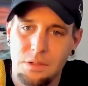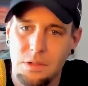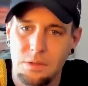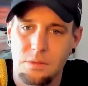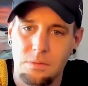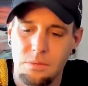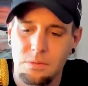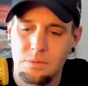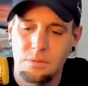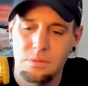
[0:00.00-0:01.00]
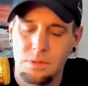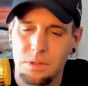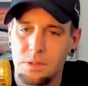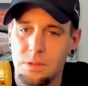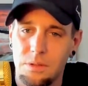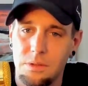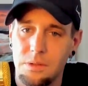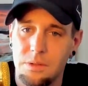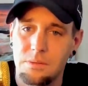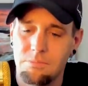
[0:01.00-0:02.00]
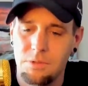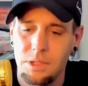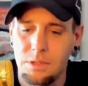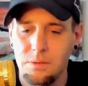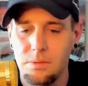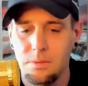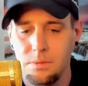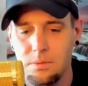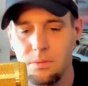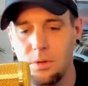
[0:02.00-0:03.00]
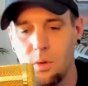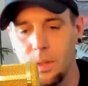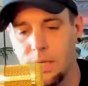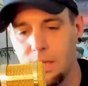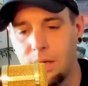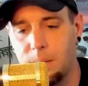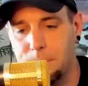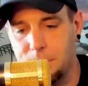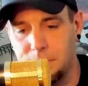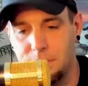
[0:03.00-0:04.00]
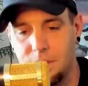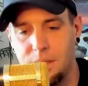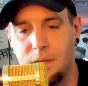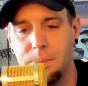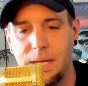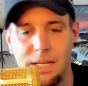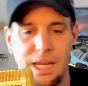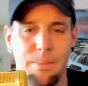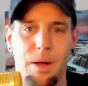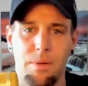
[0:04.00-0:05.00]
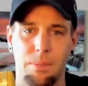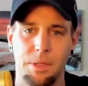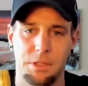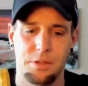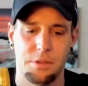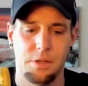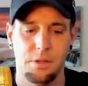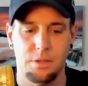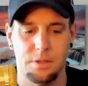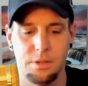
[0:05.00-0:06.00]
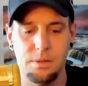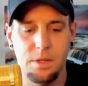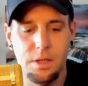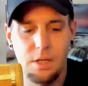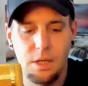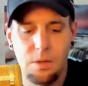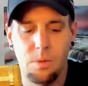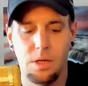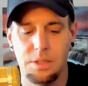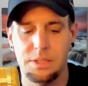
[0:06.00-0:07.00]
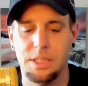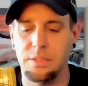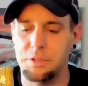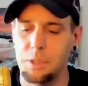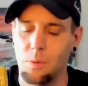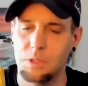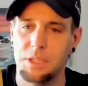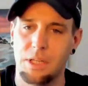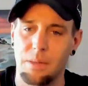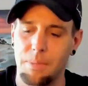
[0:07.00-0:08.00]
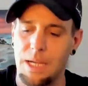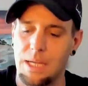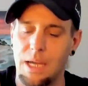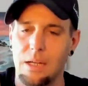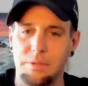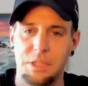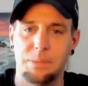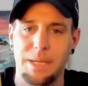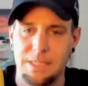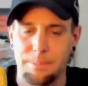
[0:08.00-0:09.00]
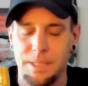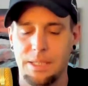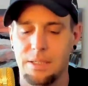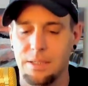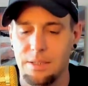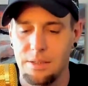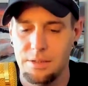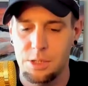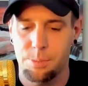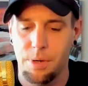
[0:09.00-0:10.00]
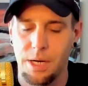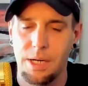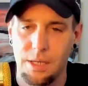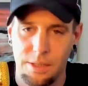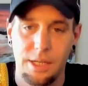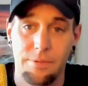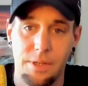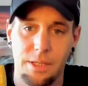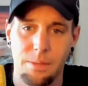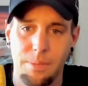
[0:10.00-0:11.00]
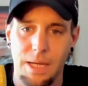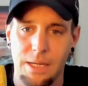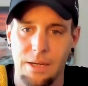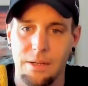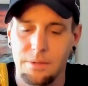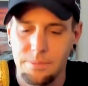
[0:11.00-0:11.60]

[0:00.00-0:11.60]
Dun, dun, dun, Queen of Cups. Oh man, it came out with a bunch of other cards, so we'll see if she wants to come back out. If she's meant to be in the spread, it'll definitely come back out.